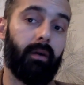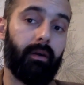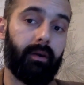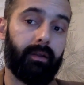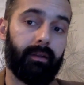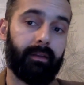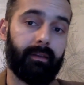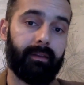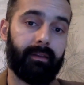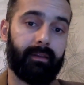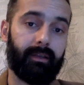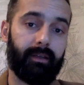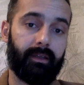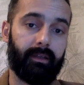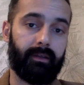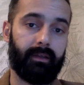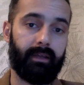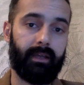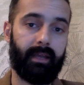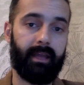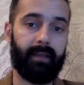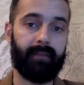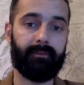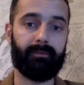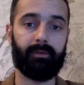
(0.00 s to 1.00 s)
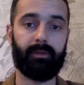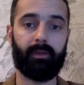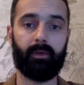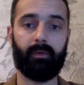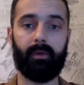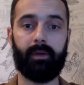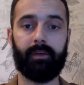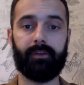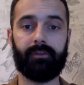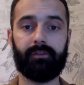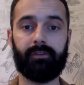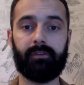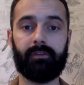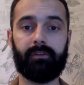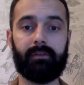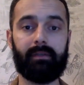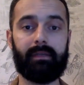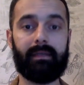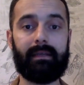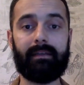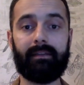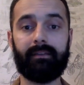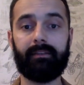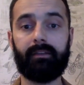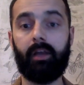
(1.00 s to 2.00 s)
I think you can answer the
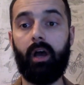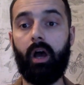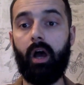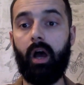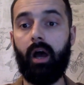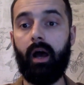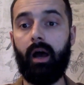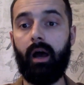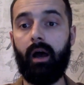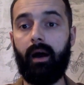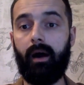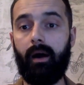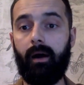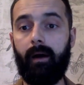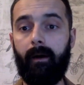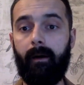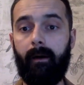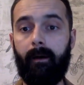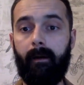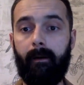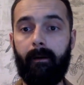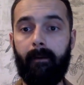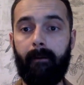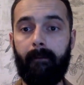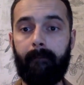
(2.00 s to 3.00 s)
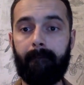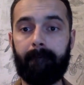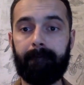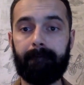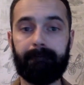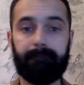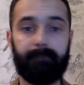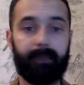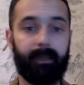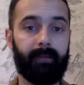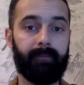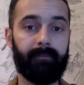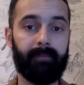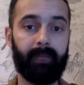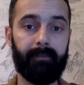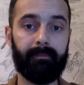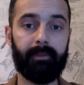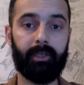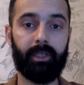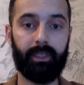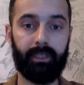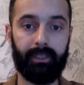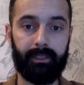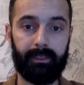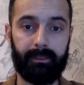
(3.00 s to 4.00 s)
question is,
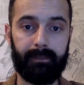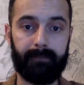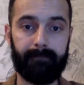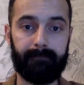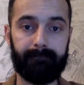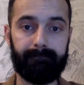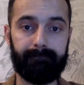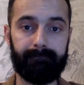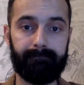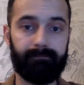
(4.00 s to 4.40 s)
I'm good.